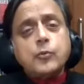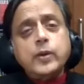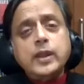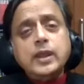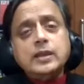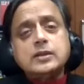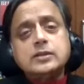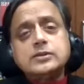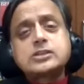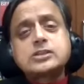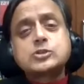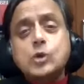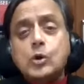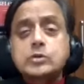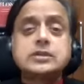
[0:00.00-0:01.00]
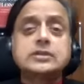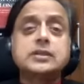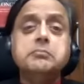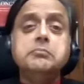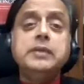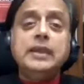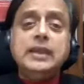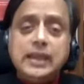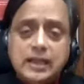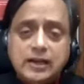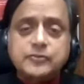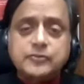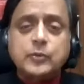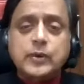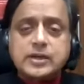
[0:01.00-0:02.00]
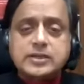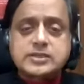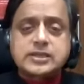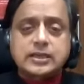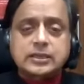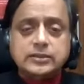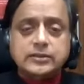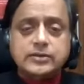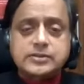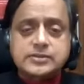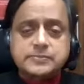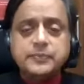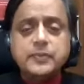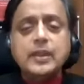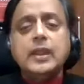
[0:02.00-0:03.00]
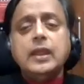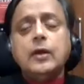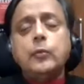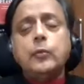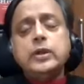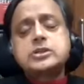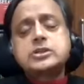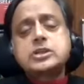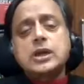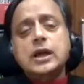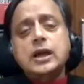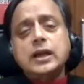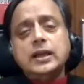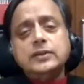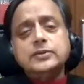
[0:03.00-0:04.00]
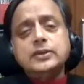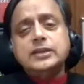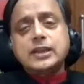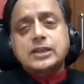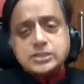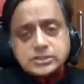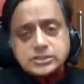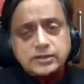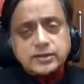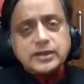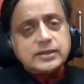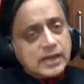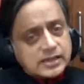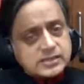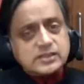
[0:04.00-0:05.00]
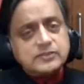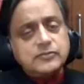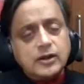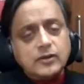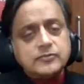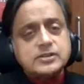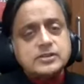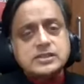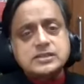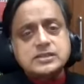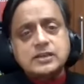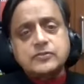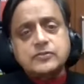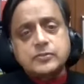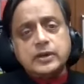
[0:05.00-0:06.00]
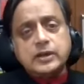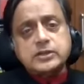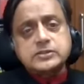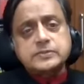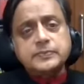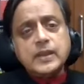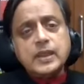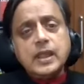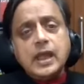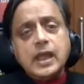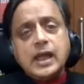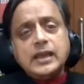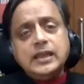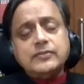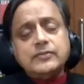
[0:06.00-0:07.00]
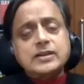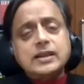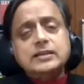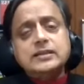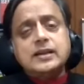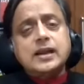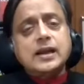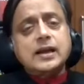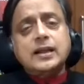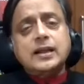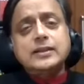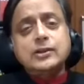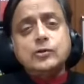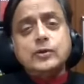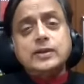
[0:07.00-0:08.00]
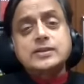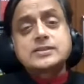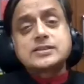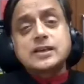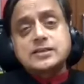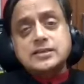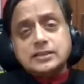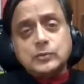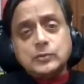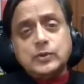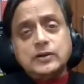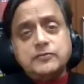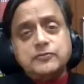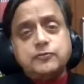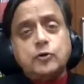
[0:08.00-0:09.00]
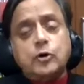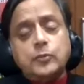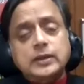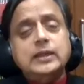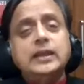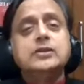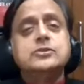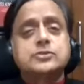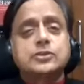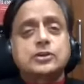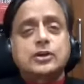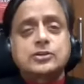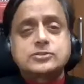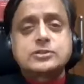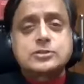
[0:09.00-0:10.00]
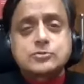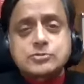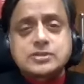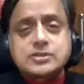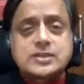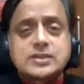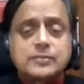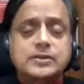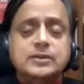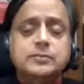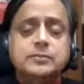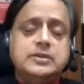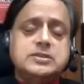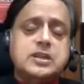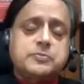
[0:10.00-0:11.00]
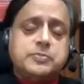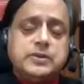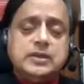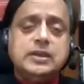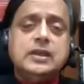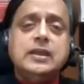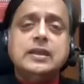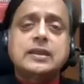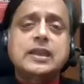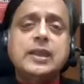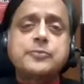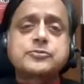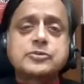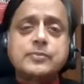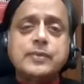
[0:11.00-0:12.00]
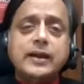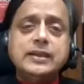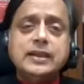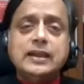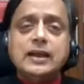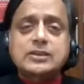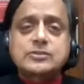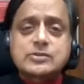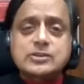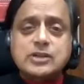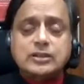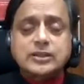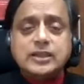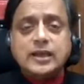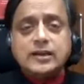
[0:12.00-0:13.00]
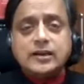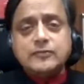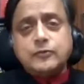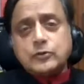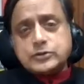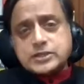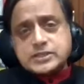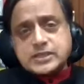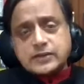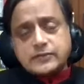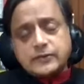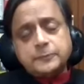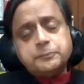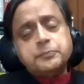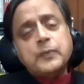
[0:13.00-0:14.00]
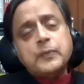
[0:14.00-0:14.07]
We distorted the meaning of the word secularism, which in the dictionary does involve distancing from religion. And even Indira Gandhi, who inserted the word formally into the constitution, something the BJP keeps reminding us was not there in 47.